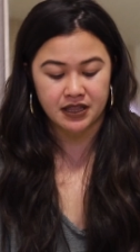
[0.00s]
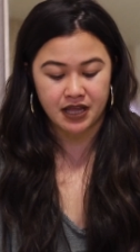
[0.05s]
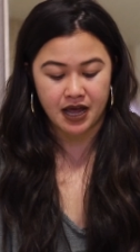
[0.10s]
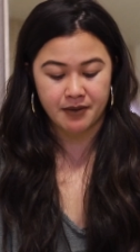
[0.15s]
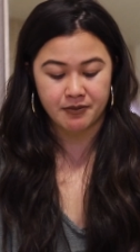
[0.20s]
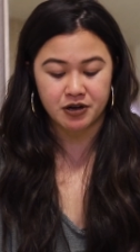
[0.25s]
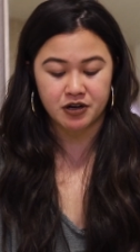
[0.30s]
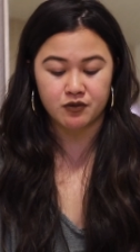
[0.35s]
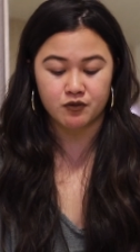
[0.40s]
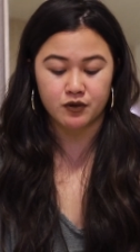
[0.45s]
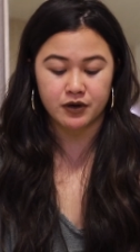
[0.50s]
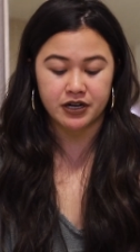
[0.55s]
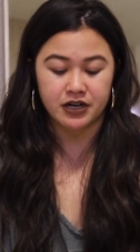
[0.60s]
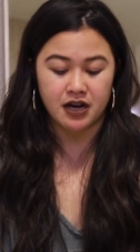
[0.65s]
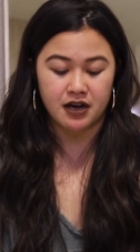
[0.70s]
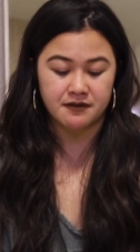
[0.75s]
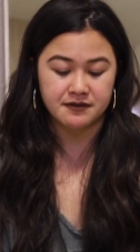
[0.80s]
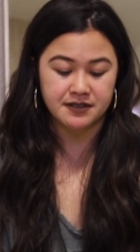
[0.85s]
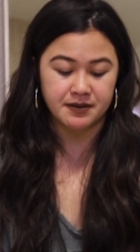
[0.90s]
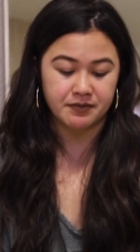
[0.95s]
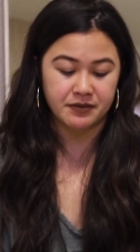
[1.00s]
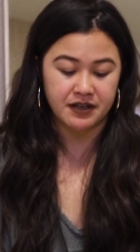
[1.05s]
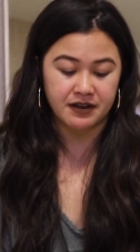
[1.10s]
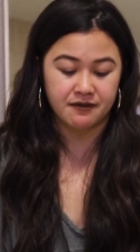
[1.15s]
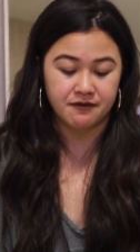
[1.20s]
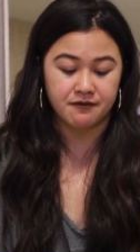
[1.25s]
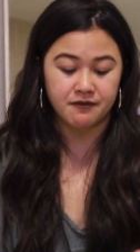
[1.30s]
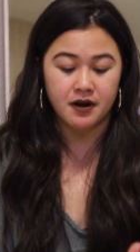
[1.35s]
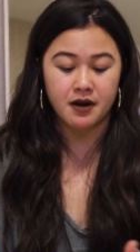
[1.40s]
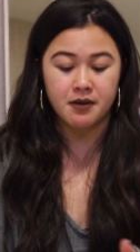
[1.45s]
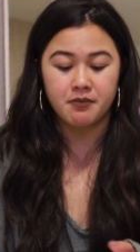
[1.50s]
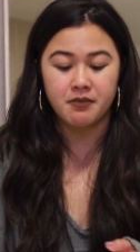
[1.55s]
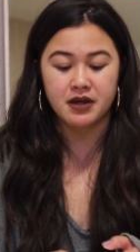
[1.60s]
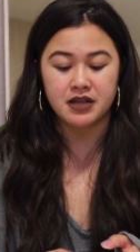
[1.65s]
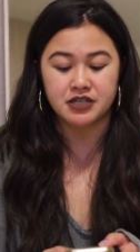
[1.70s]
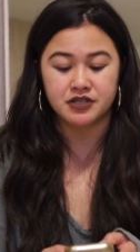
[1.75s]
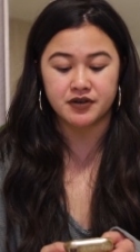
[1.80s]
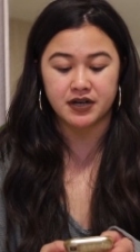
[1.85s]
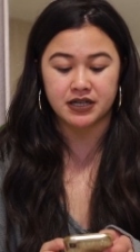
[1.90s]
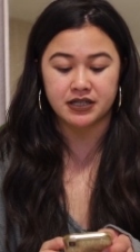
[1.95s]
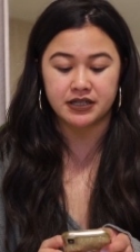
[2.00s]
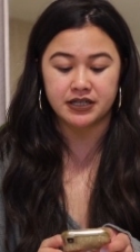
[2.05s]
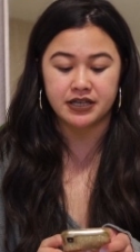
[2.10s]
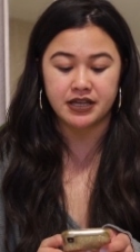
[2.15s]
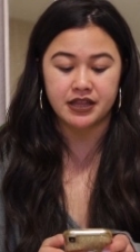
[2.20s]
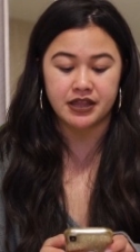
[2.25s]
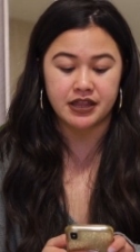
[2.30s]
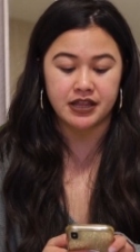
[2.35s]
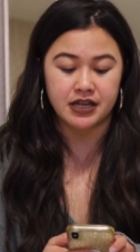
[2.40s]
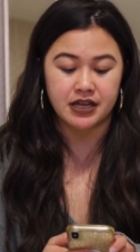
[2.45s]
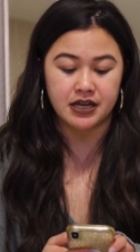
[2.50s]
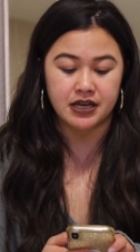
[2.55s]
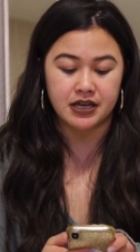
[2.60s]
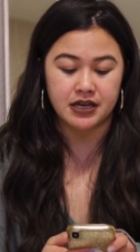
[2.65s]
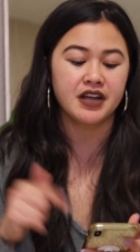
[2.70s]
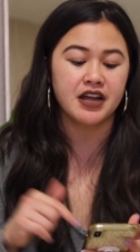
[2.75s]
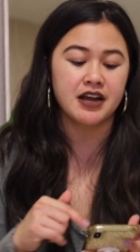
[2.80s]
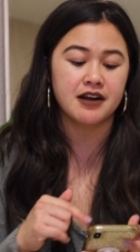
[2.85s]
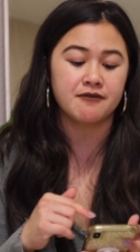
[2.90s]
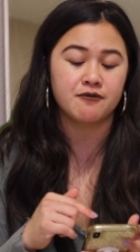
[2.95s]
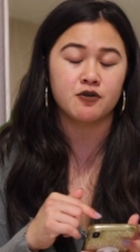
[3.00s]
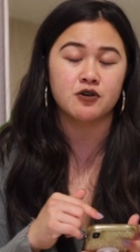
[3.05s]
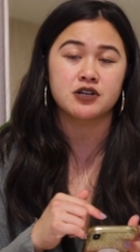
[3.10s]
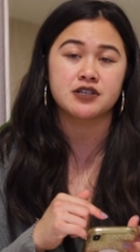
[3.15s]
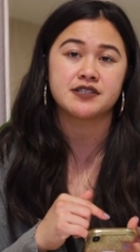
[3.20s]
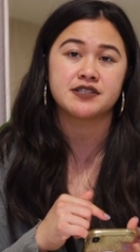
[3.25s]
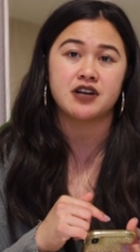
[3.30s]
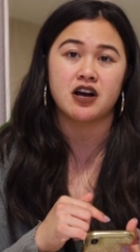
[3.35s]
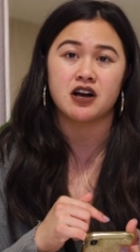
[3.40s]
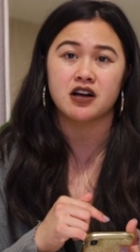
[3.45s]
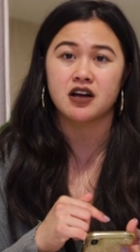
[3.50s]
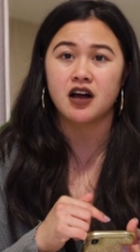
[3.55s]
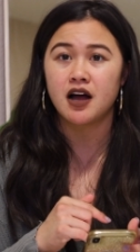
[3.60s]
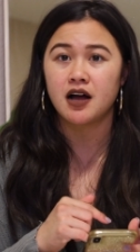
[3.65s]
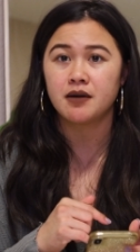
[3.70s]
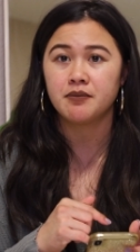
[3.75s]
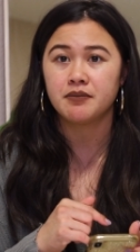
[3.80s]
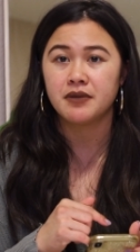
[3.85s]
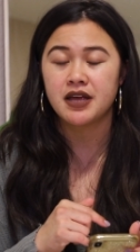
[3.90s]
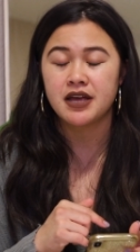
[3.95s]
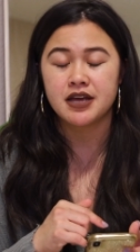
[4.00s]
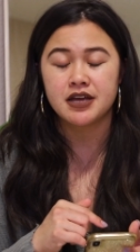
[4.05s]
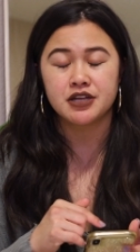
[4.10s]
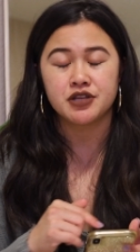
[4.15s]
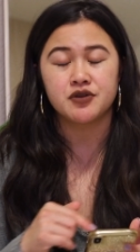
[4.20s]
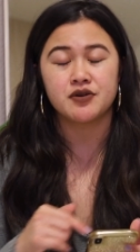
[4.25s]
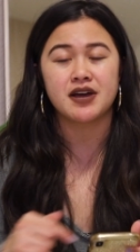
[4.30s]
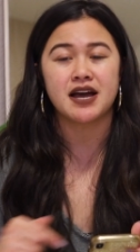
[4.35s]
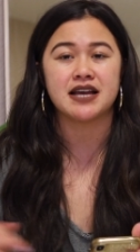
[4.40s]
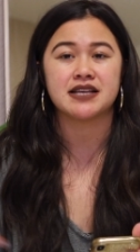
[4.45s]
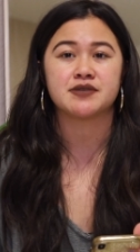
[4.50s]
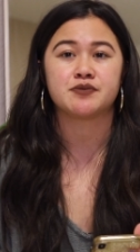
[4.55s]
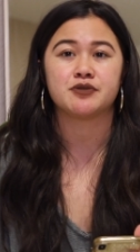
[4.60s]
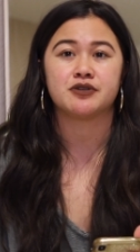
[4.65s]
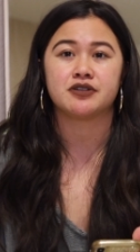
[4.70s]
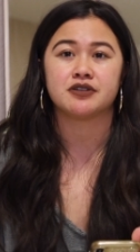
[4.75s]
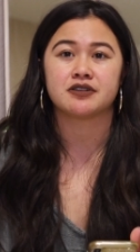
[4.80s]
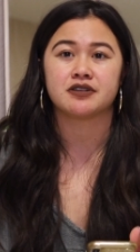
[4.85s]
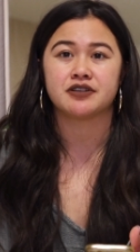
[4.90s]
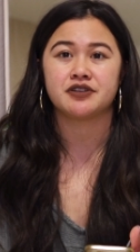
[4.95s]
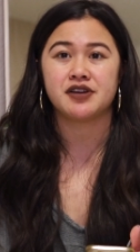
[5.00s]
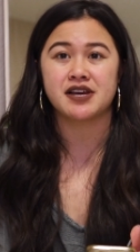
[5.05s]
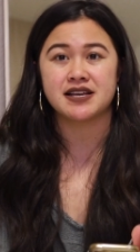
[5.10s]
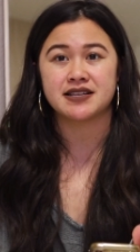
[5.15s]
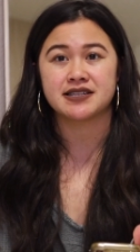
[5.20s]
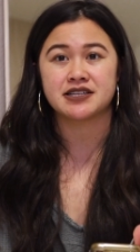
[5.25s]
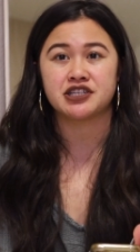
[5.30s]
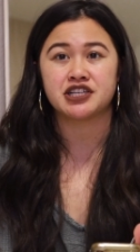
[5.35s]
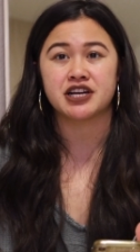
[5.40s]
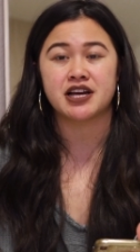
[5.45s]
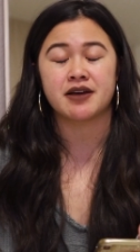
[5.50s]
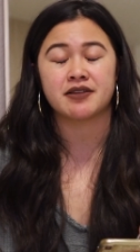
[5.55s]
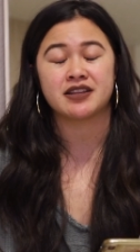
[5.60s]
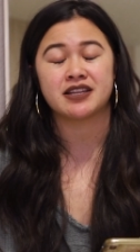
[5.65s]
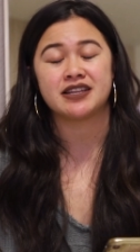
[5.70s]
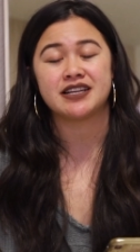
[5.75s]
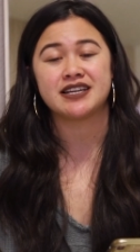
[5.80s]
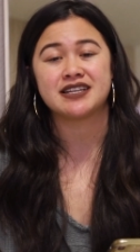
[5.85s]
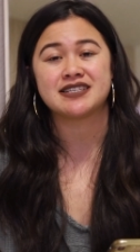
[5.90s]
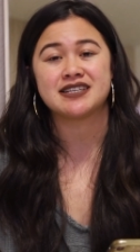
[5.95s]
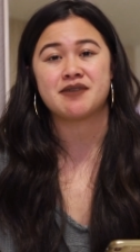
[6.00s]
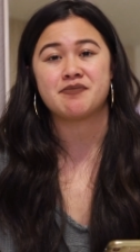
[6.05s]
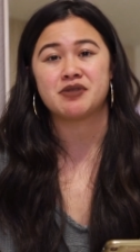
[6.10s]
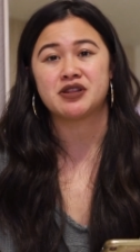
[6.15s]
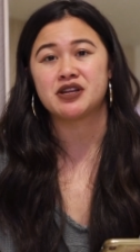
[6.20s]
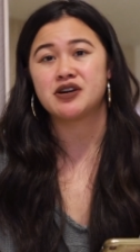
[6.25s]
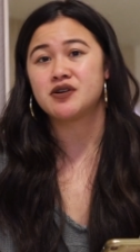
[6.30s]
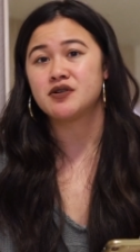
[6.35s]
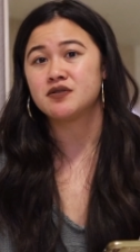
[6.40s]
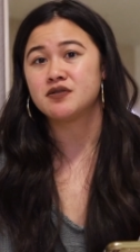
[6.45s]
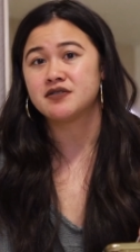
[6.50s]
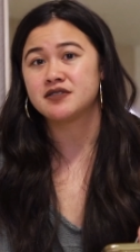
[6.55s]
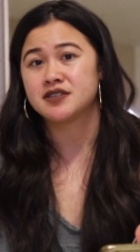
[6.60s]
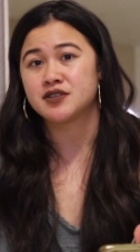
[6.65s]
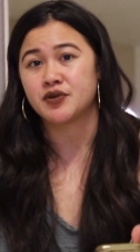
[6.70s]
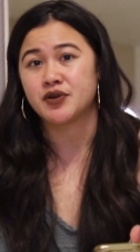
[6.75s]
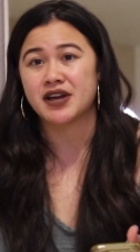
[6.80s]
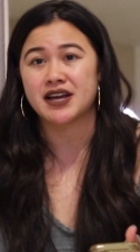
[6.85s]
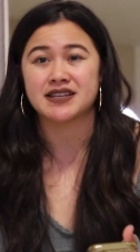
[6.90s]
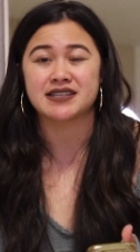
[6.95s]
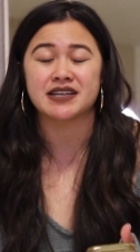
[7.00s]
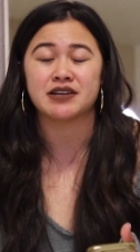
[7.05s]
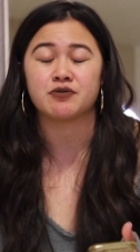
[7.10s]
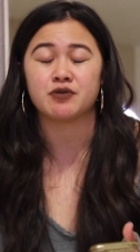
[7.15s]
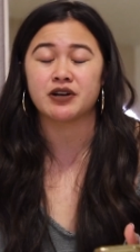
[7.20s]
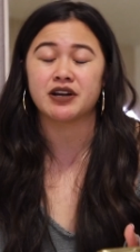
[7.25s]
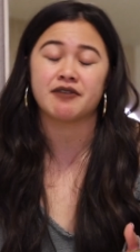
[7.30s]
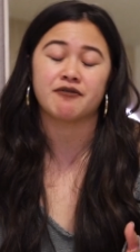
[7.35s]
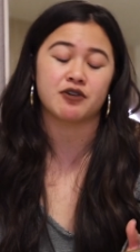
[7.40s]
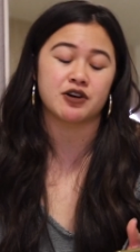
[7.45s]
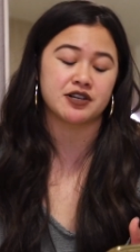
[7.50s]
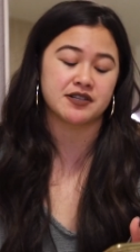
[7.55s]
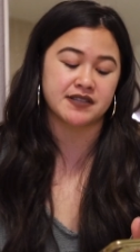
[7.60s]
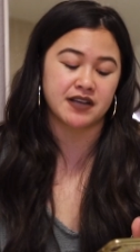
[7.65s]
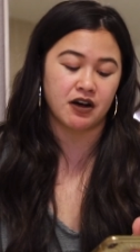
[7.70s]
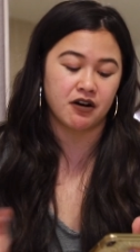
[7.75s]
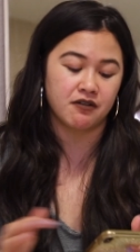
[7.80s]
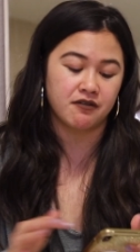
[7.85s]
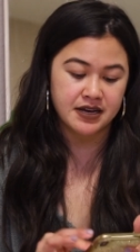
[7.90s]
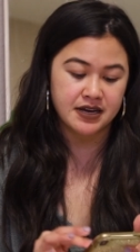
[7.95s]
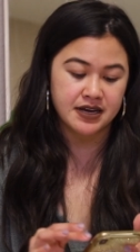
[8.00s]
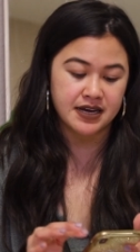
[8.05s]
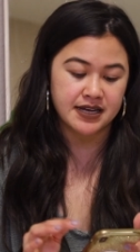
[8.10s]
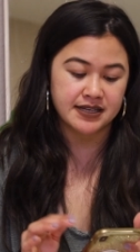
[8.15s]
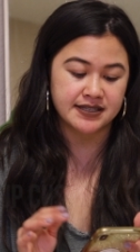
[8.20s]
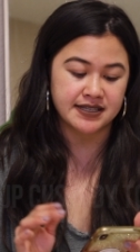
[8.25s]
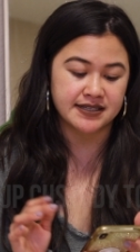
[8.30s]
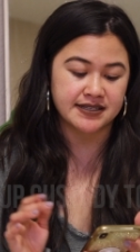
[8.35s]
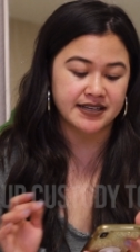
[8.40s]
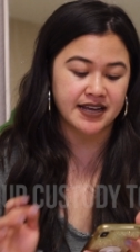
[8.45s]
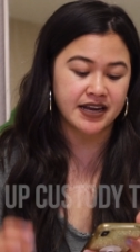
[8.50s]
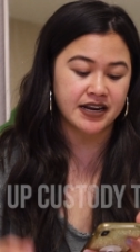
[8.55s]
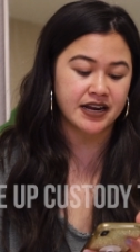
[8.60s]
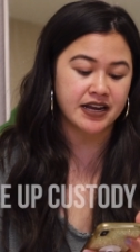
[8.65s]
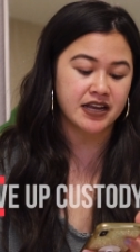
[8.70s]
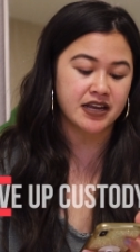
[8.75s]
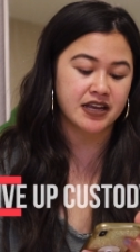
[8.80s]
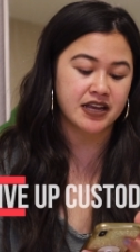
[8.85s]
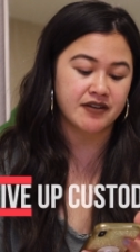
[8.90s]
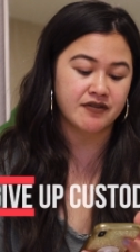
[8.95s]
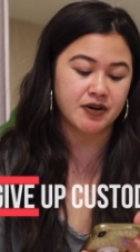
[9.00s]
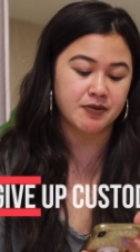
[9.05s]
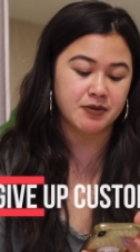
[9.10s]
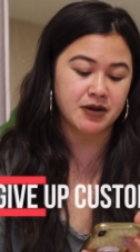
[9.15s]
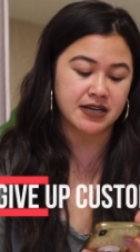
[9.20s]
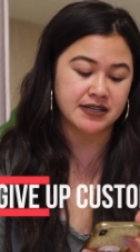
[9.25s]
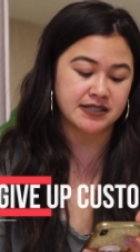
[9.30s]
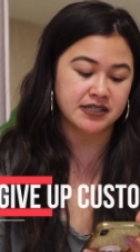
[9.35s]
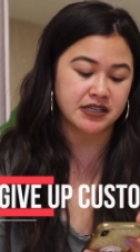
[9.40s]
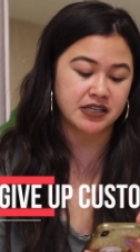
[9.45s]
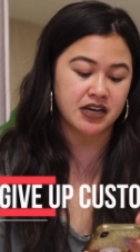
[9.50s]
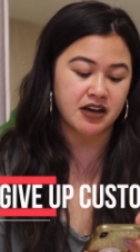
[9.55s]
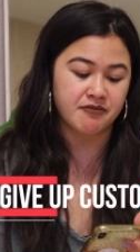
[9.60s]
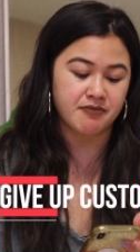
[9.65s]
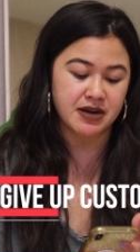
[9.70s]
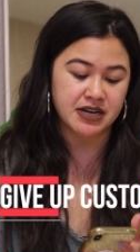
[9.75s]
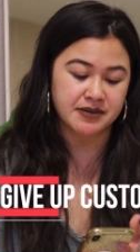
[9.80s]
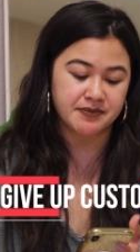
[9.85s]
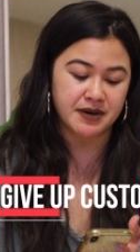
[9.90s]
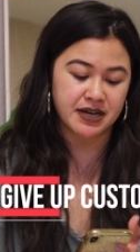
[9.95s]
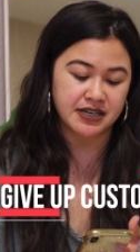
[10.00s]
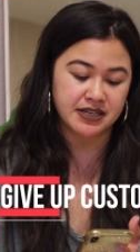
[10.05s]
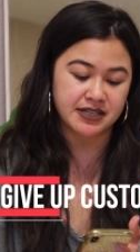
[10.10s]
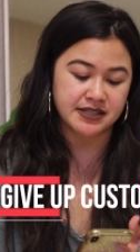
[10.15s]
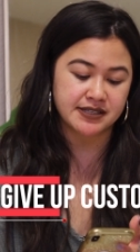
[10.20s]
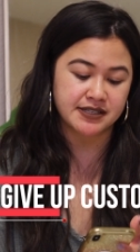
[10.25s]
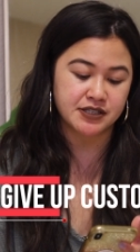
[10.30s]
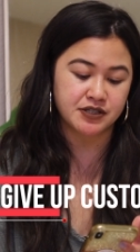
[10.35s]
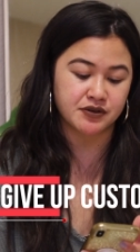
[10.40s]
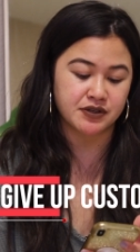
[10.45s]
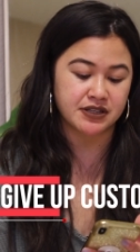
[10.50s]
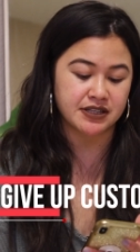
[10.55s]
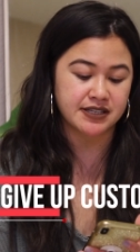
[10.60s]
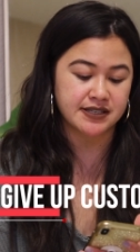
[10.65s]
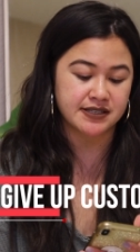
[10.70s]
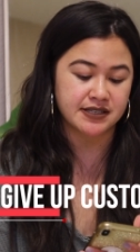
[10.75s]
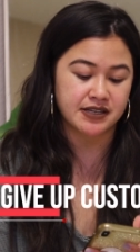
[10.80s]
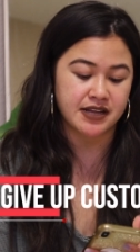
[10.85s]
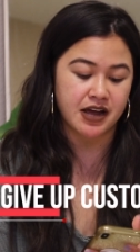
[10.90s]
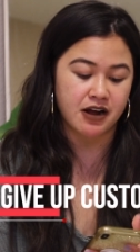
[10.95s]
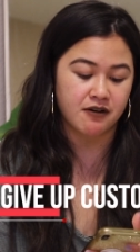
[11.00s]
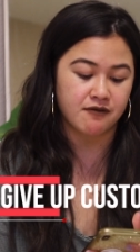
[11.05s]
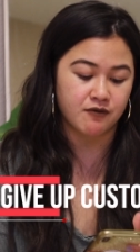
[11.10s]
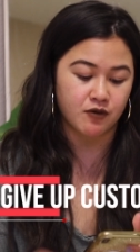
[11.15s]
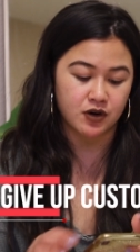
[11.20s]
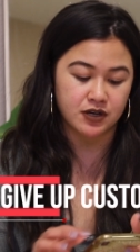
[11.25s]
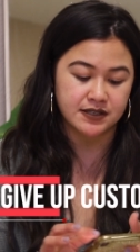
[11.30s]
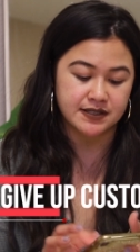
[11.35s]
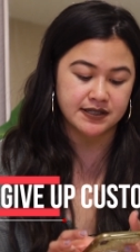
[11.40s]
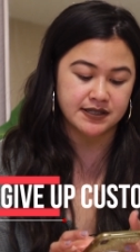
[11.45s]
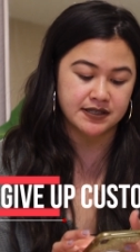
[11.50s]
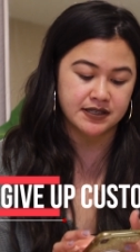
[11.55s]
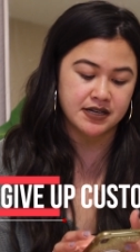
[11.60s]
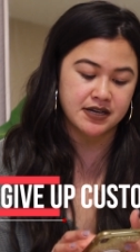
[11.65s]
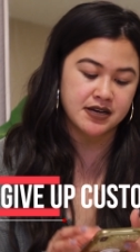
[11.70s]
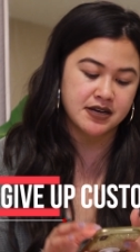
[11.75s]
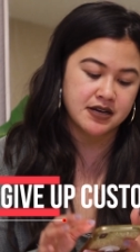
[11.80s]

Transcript: I'm gonna read off something from directly the airforce.com. You guys will, you guys can check out the link down below so you guys can read it for yourself. It says, can I give up custody of my dependents to enlist in the Air Force?